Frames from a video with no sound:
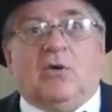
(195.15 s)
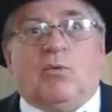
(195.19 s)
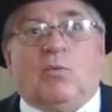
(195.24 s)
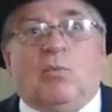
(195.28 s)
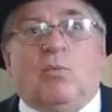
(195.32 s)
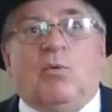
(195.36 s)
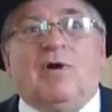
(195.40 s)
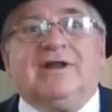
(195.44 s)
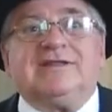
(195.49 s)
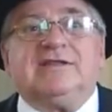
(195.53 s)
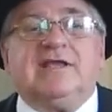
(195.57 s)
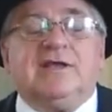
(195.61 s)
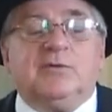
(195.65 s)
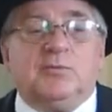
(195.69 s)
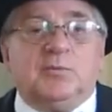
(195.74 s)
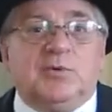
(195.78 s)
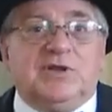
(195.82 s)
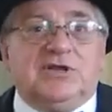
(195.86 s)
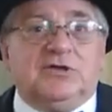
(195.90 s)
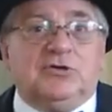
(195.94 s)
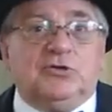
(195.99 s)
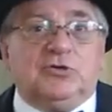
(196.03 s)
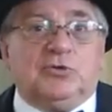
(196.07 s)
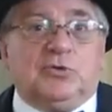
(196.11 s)
What can
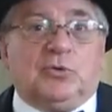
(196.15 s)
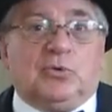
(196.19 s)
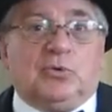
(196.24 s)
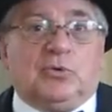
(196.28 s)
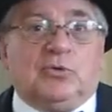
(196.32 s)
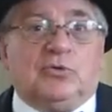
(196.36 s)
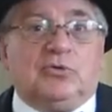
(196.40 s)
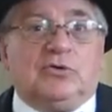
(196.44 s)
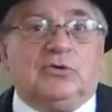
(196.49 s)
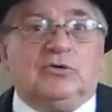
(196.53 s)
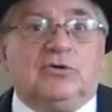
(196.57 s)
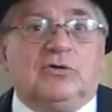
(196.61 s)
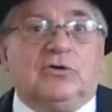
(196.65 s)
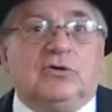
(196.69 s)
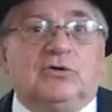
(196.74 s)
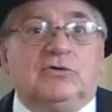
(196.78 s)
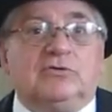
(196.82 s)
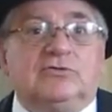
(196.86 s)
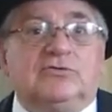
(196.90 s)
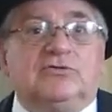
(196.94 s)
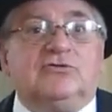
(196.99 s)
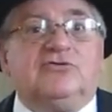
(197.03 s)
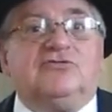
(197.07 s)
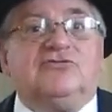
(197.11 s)
we do
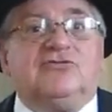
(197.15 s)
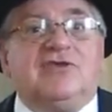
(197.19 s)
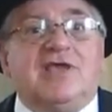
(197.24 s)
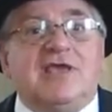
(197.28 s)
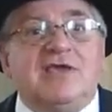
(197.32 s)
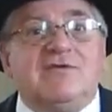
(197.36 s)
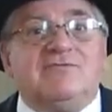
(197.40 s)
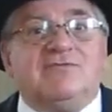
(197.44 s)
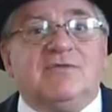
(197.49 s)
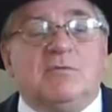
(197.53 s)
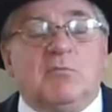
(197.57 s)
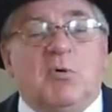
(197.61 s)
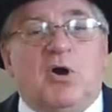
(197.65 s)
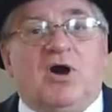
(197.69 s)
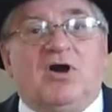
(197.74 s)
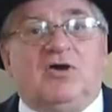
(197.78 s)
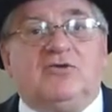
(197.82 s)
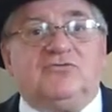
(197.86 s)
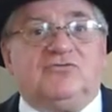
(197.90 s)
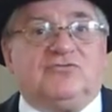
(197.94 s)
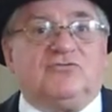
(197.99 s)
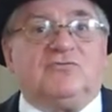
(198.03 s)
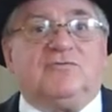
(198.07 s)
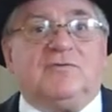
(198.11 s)
to save the
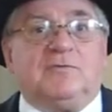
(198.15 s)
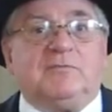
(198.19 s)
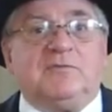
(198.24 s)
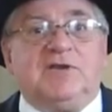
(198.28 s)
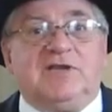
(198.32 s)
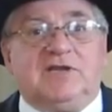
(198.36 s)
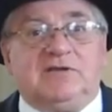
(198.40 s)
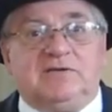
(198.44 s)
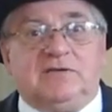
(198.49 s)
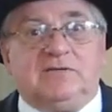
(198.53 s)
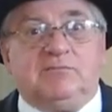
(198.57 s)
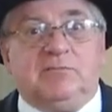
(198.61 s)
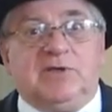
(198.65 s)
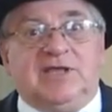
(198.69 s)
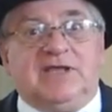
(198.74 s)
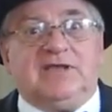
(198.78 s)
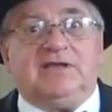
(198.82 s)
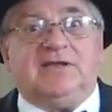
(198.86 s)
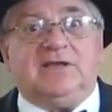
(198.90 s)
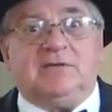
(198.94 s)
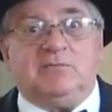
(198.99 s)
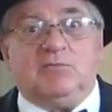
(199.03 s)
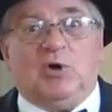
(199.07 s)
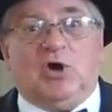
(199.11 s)
mosque from
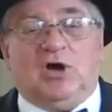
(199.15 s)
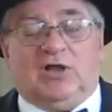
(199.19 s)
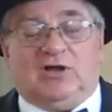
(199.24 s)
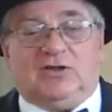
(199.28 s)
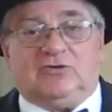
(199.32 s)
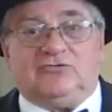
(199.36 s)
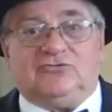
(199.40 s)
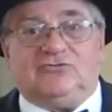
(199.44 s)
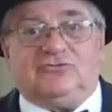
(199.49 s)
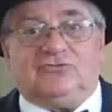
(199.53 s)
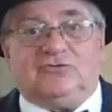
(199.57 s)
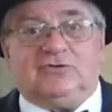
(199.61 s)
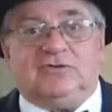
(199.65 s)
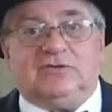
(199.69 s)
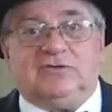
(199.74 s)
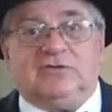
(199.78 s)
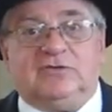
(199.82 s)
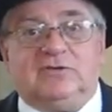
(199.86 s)
being demolished?